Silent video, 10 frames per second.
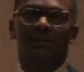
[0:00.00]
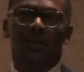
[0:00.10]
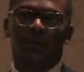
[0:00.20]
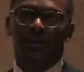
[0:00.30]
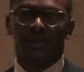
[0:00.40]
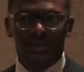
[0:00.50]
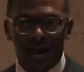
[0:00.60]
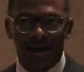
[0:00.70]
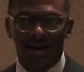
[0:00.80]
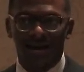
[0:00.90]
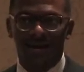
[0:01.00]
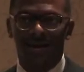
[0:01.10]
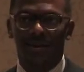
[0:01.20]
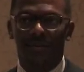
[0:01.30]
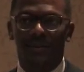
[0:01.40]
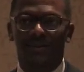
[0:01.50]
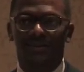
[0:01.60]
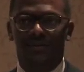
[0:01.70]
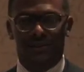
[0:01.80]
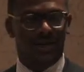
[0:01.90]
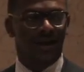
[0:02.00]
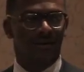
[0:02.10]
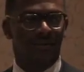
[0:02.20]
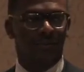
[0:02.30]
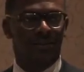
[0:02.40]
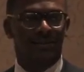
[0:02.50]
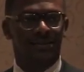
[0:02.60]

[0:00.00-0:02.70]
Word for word: don't be shy. Please reach out. Please